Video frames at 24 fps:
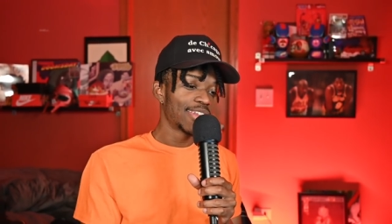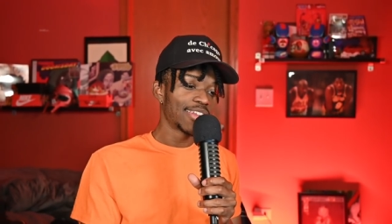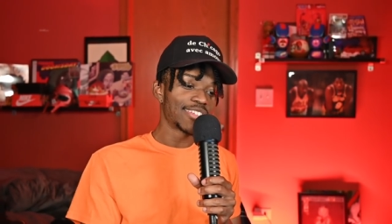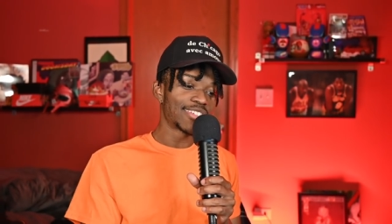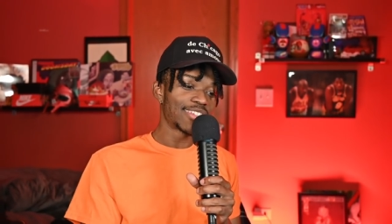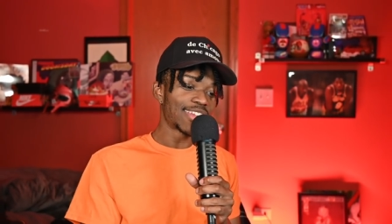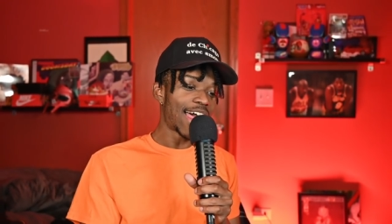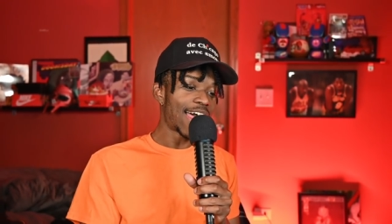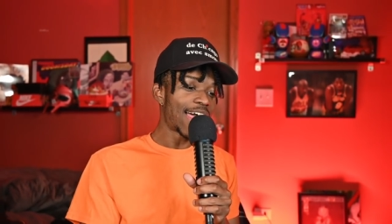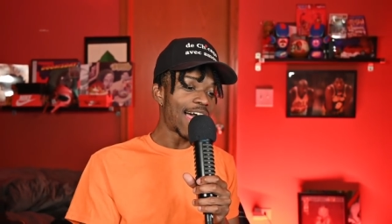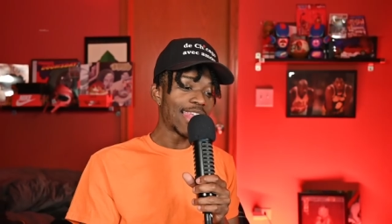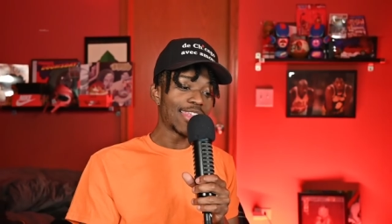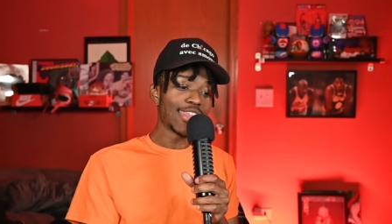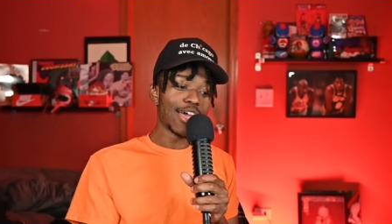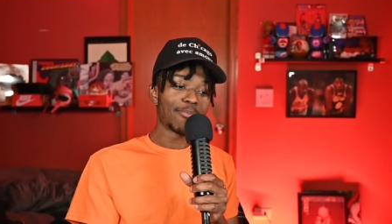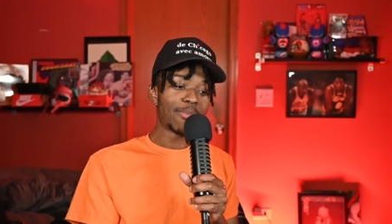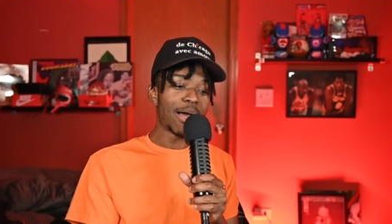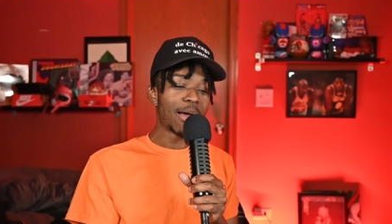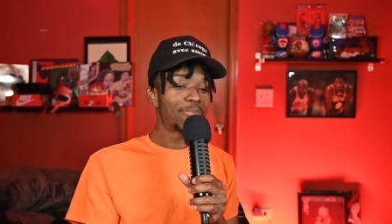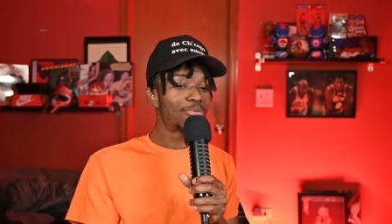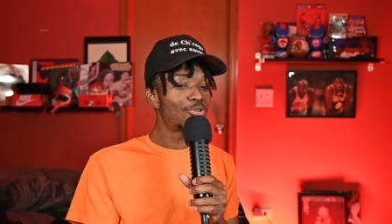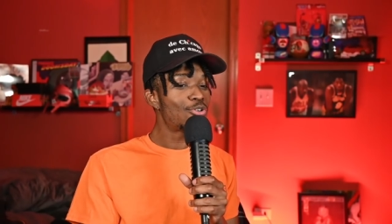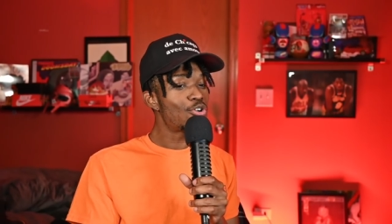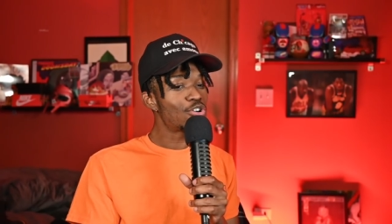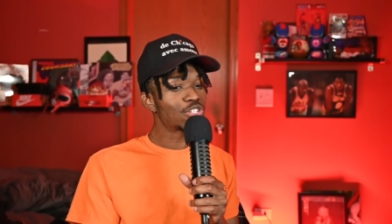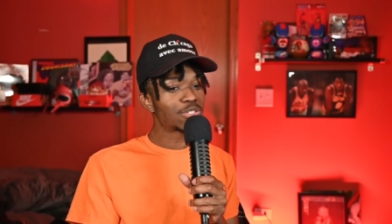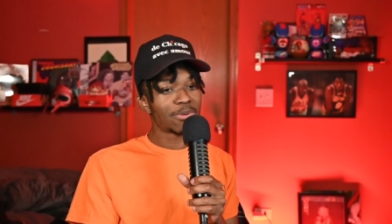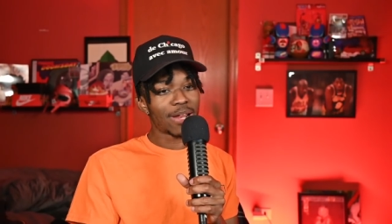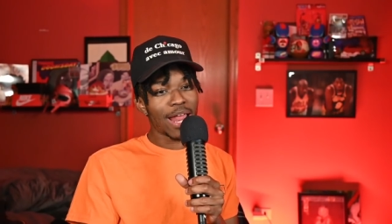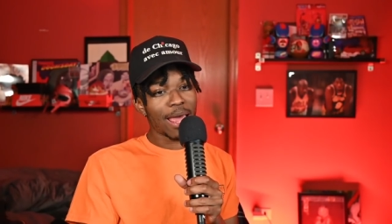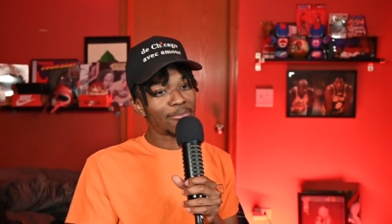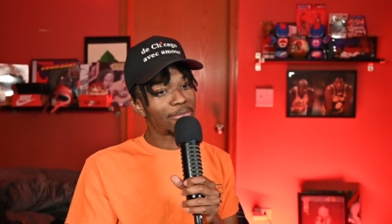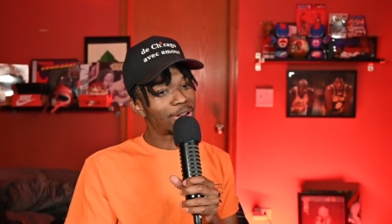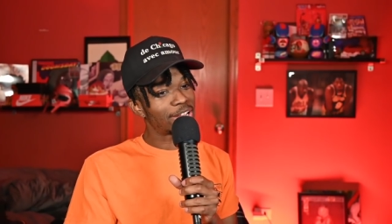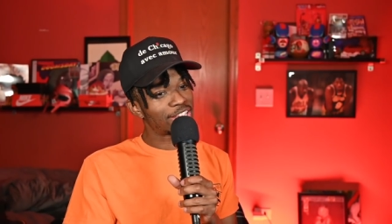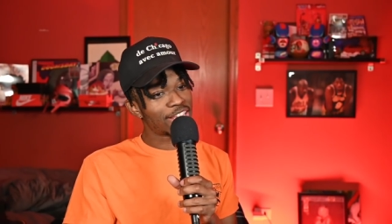listen, I, I, love my Bulls, but
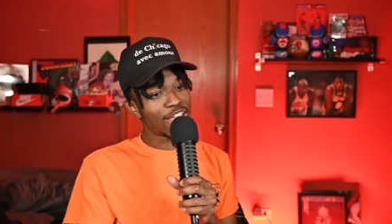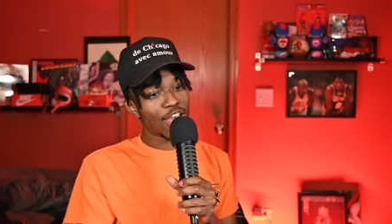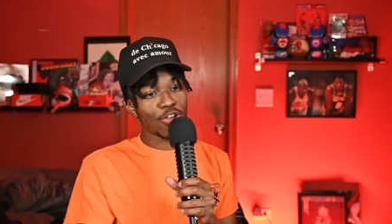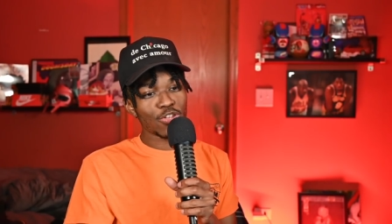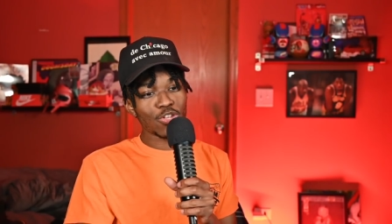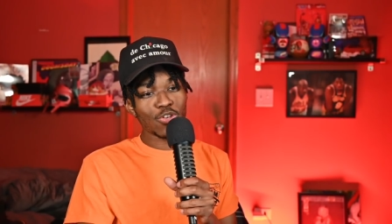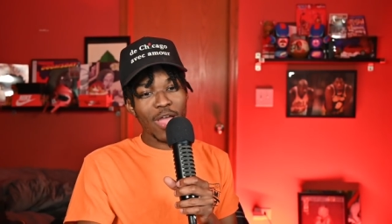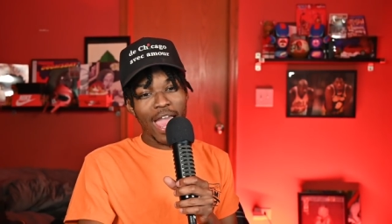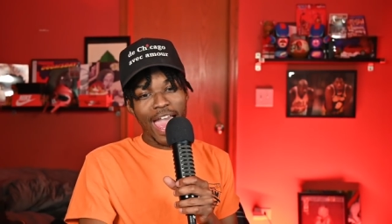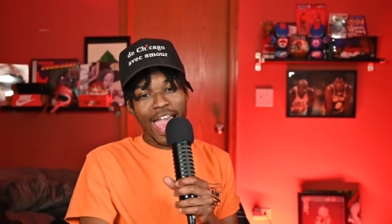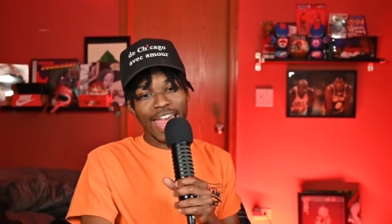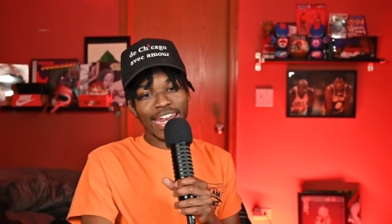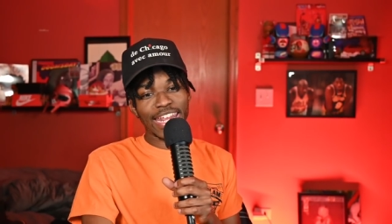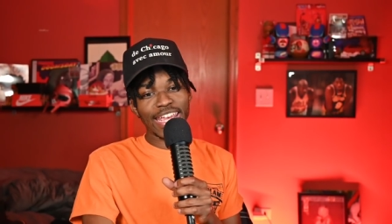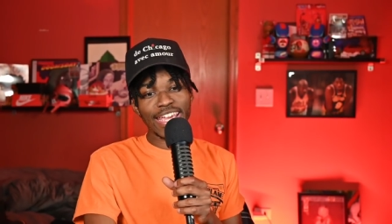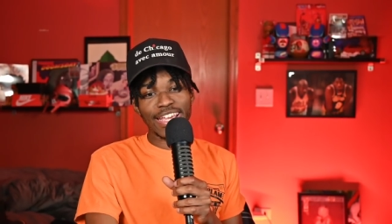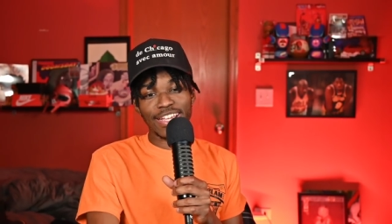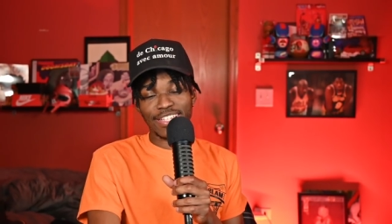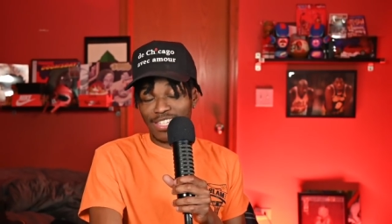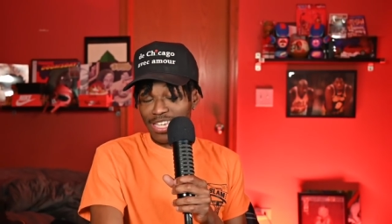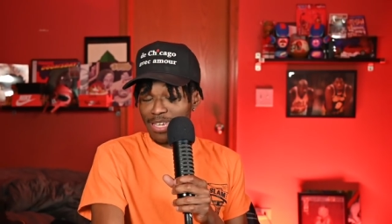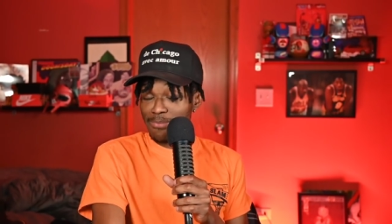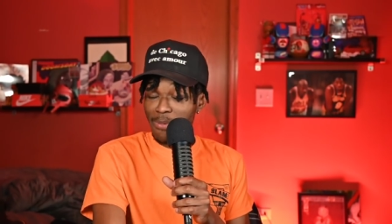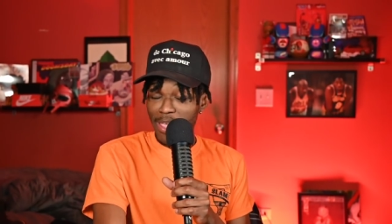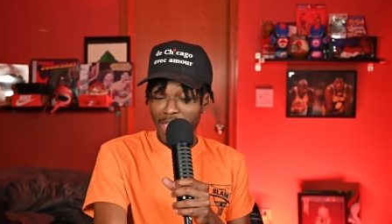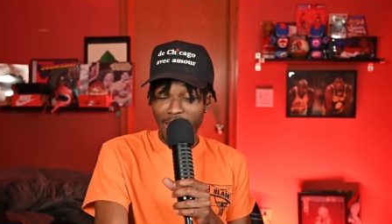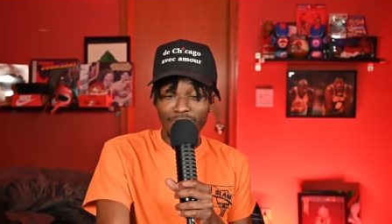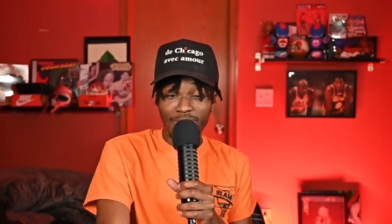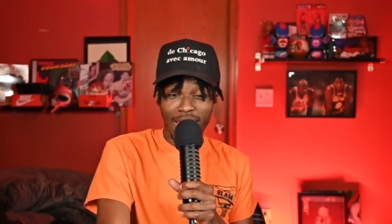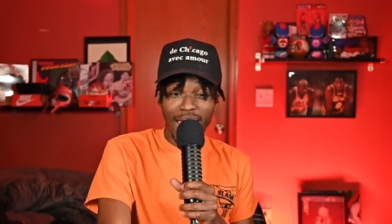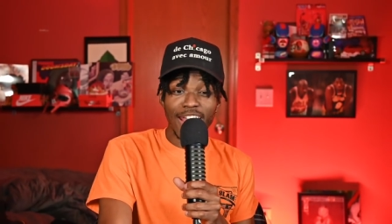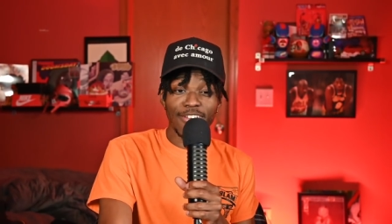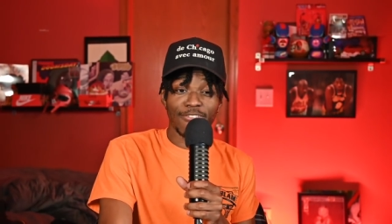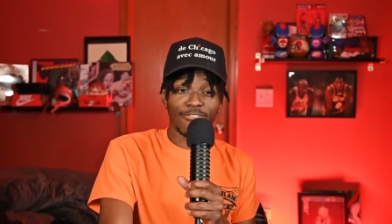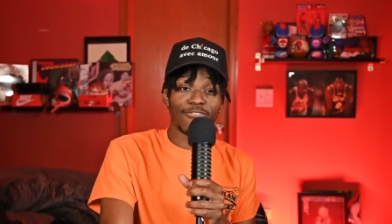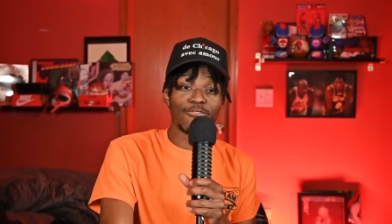I'm gonna tell you how it is. He may have
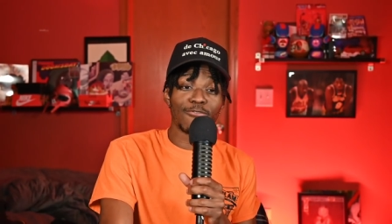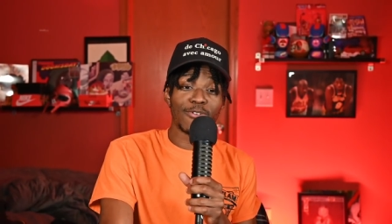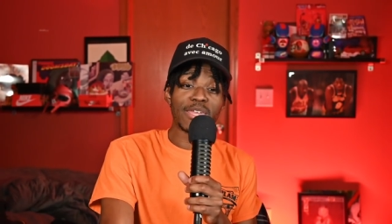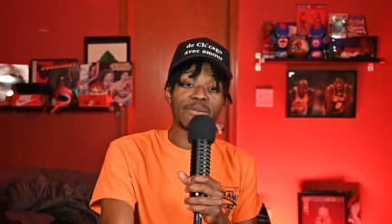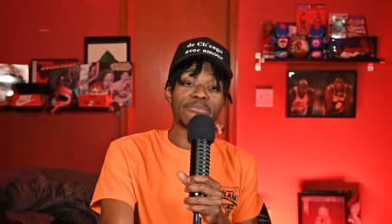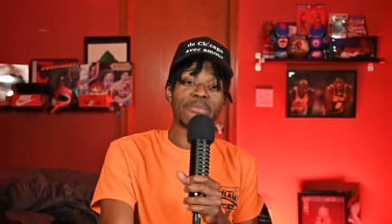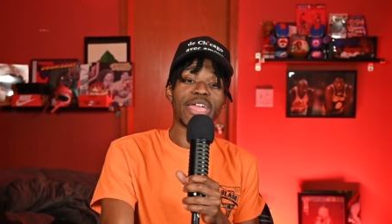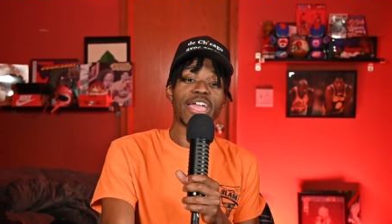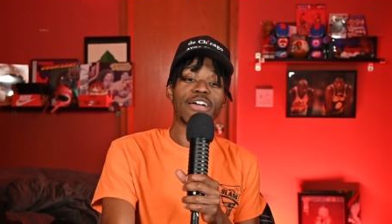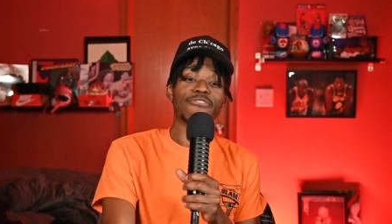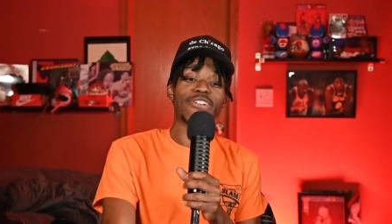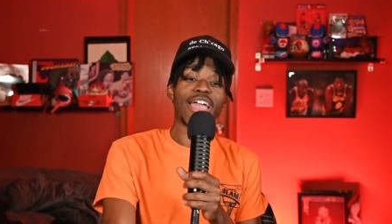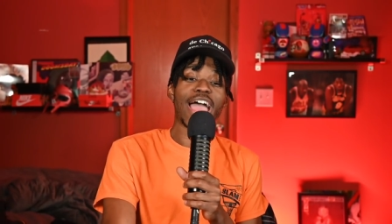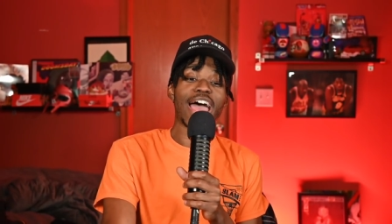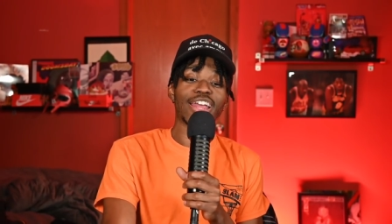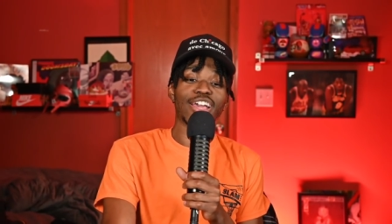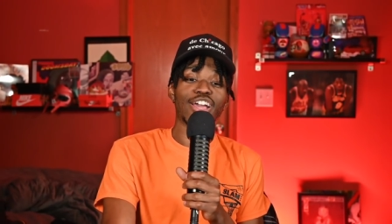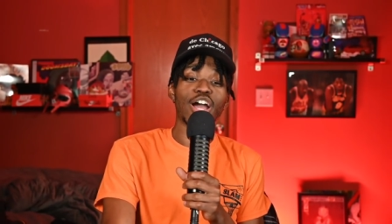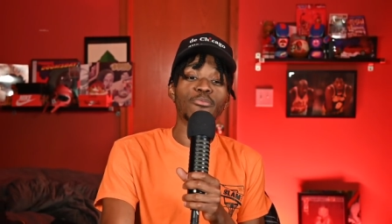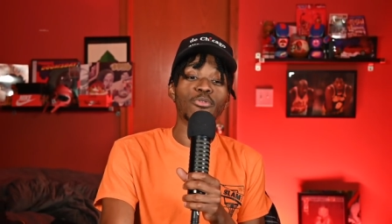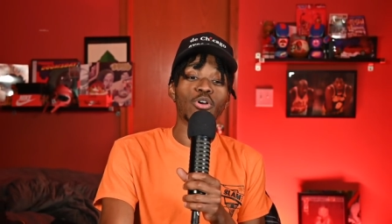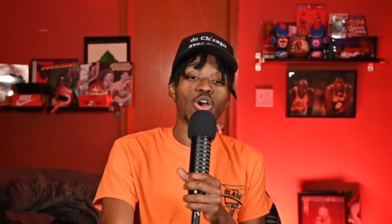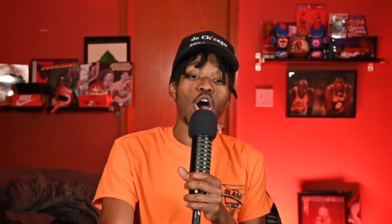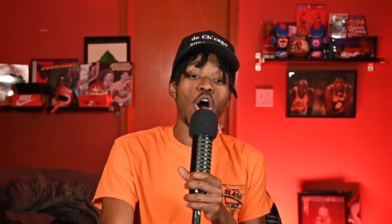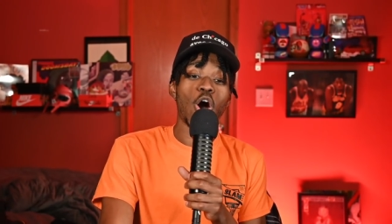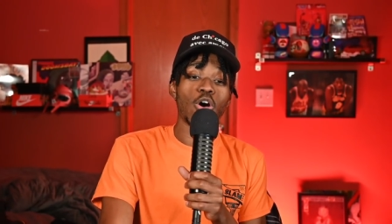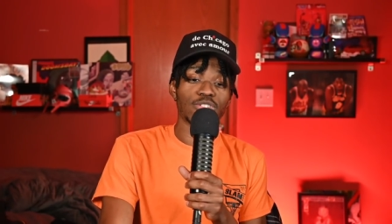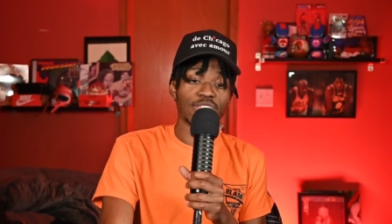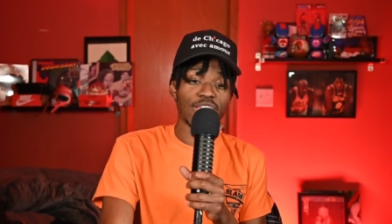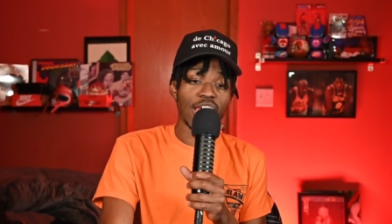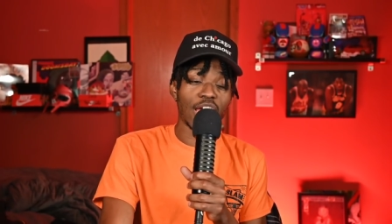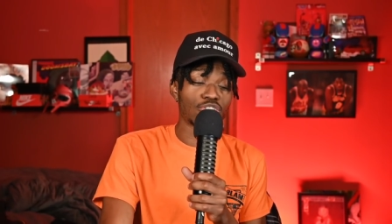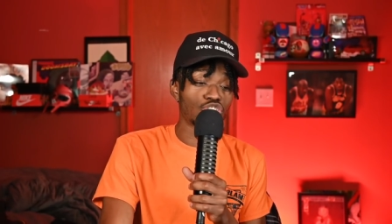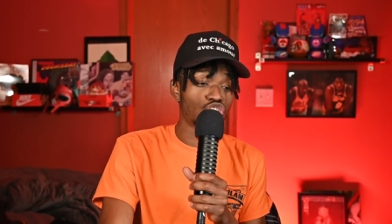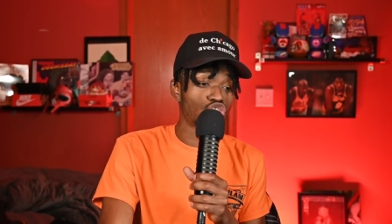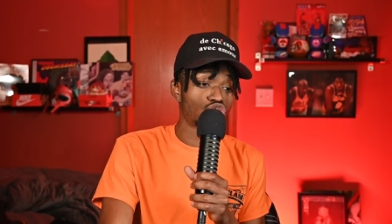got a we may have got a couple calls
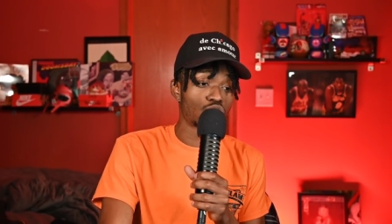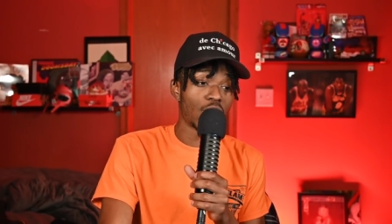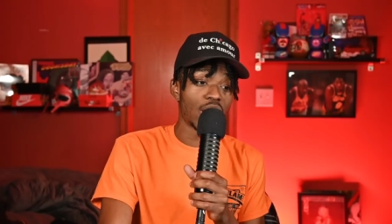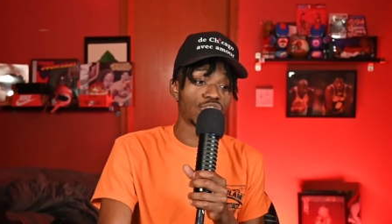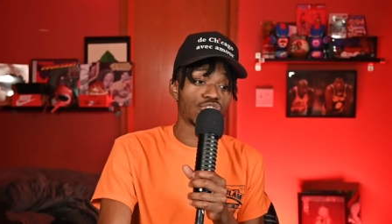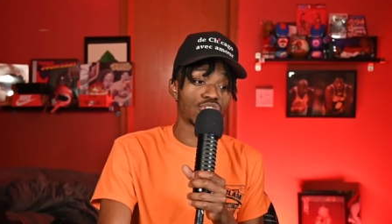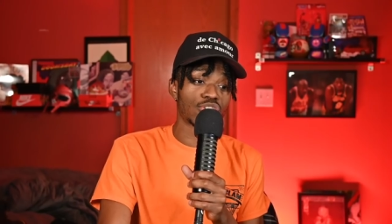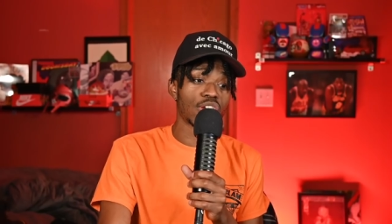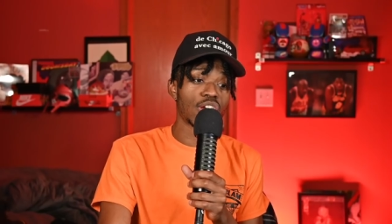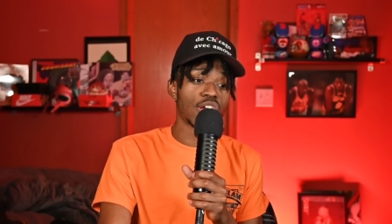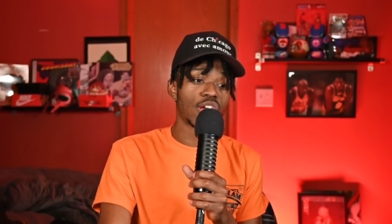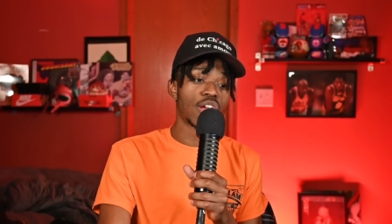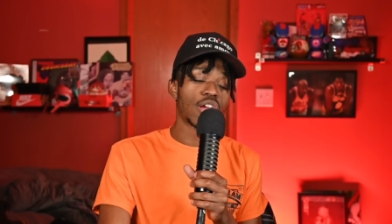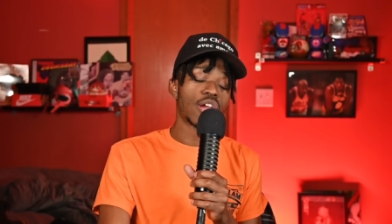down the stretch.